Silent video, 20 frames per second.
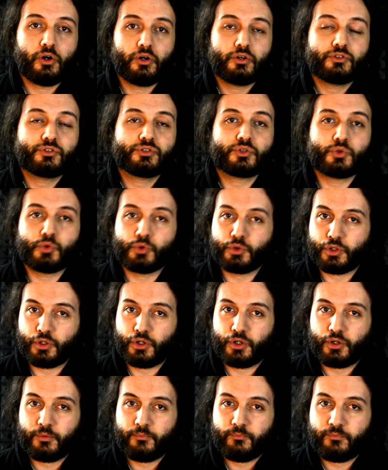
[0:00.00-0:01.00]

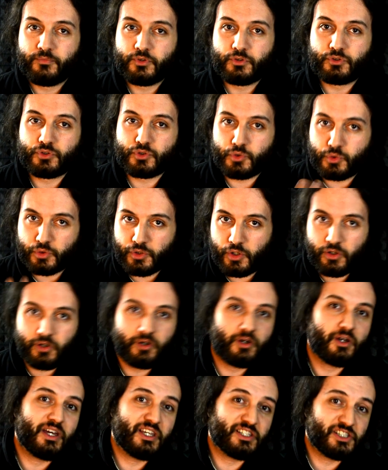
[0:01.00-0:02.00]
scudo. So
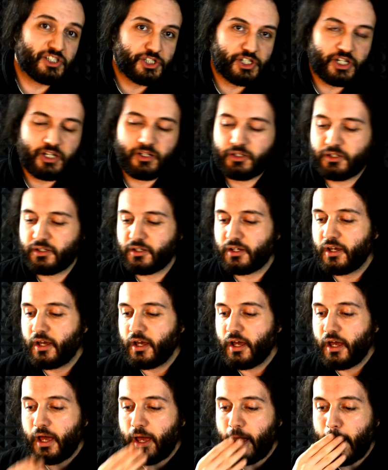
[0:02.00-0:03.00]
scudo is a shield.
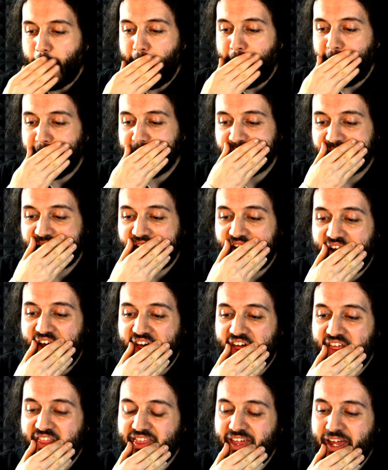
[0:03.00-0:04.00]
And uh,
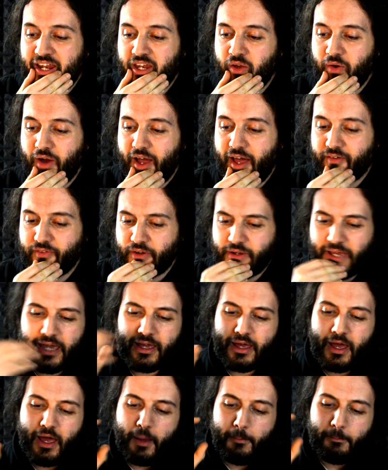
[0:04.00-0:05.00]
uh, then you have,
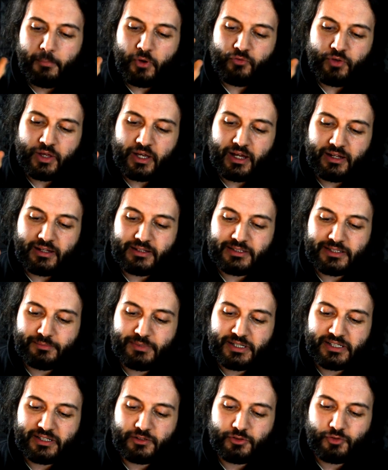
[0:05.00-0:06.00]
okay, moving a little
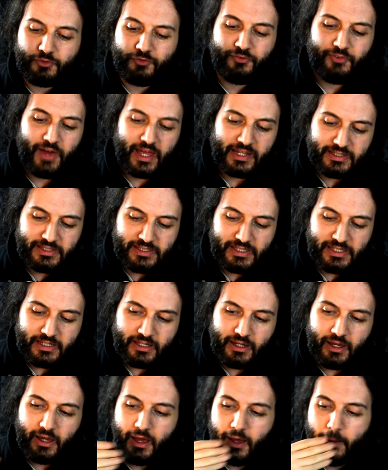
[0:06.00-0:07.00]
bit into
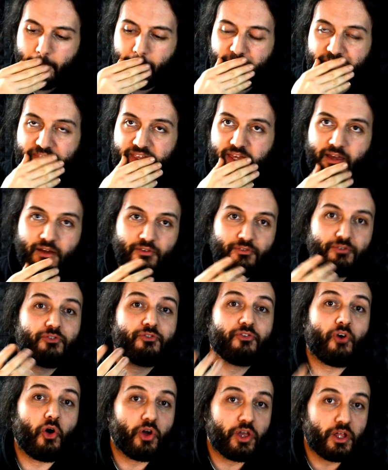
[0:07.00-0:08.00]
fencing, um, the
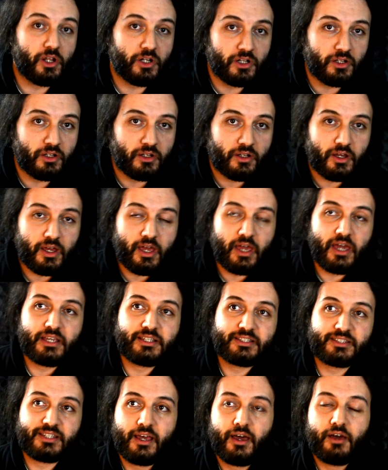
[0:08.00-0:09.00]
foil
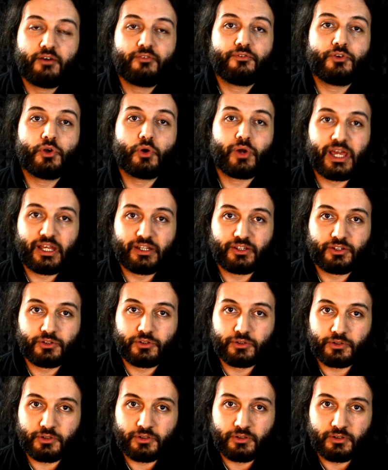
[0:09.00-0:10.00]
is
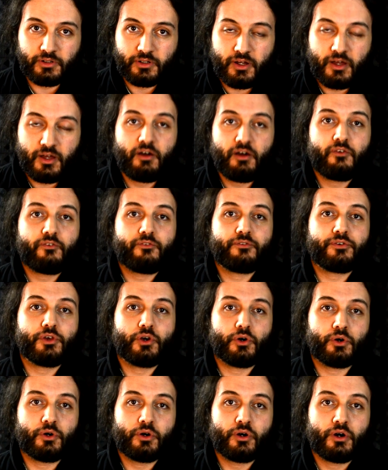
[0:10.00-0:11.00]
fioretto,
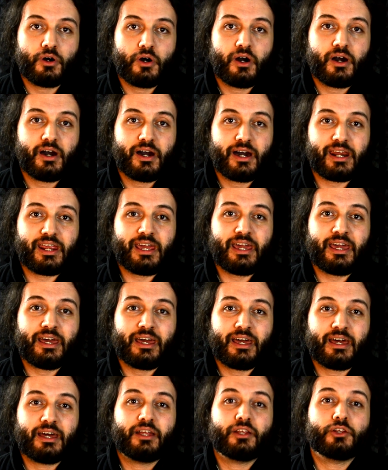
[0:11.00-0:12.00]

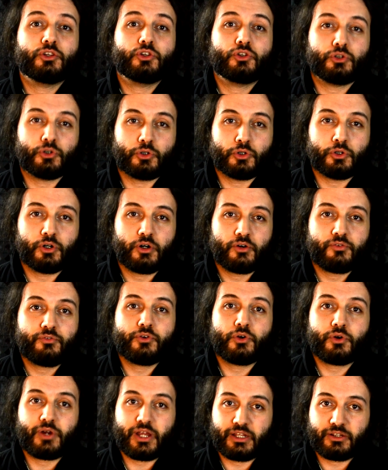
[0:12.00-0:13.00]
fioretto fioretto,
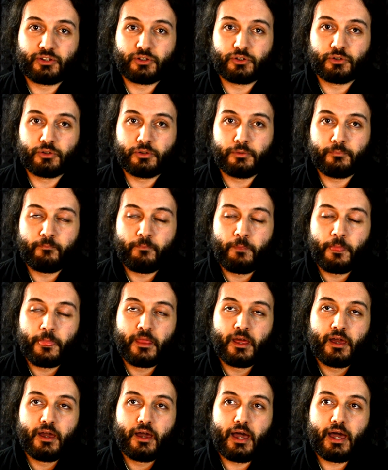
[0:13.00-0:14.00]
fioretto,
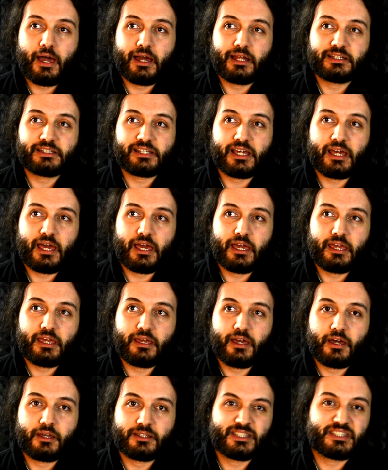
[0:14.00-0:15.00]
and
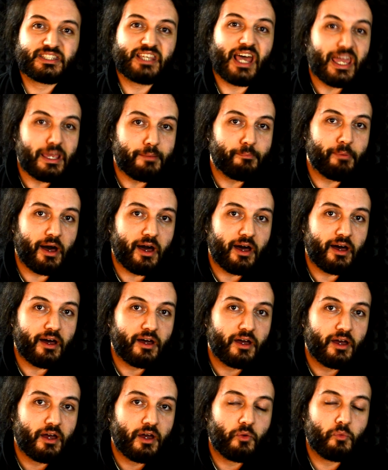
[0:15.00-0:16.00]
a, a saber
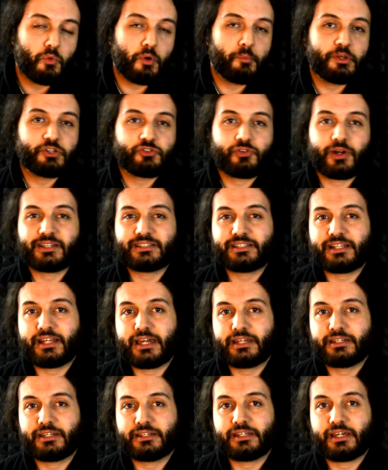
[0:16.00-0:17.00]
would be
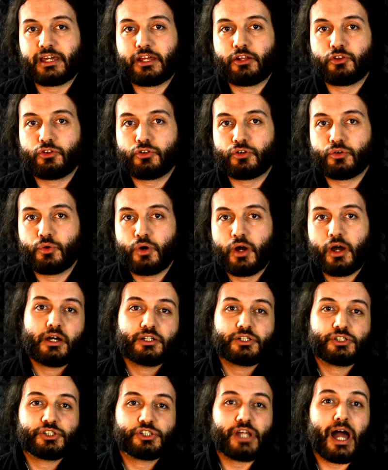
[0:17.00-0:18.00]
translated into
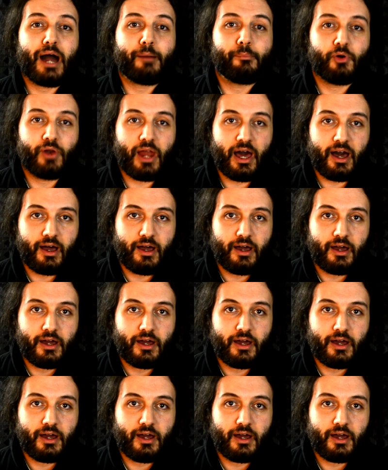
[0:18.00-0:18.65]
sciabola,